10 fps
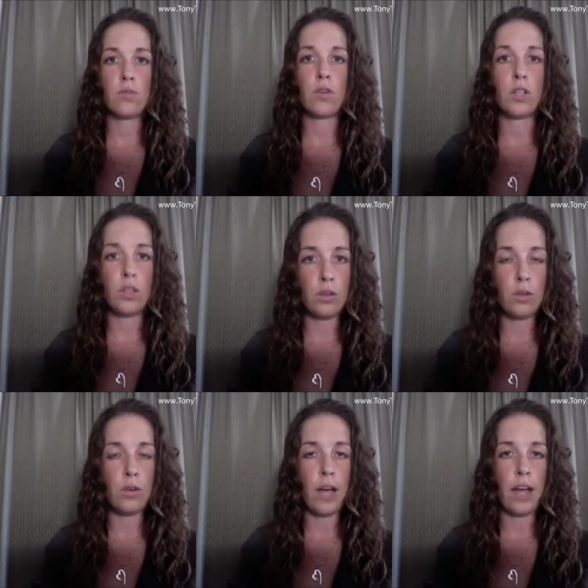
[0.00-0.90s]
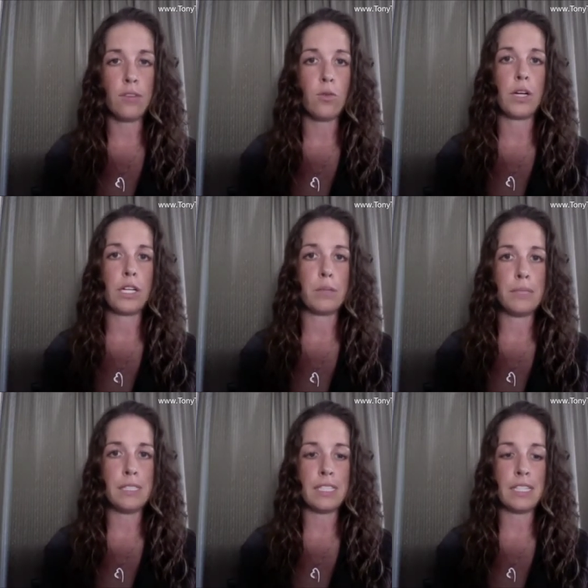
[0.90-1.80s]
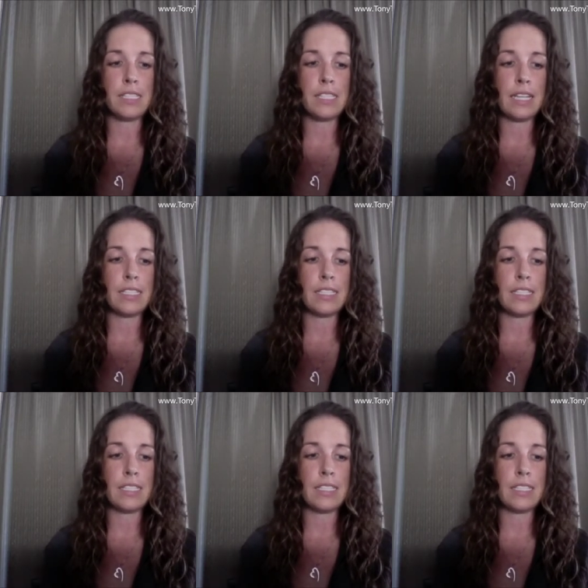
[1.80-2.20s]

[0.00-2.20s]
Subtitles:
for you and for your business.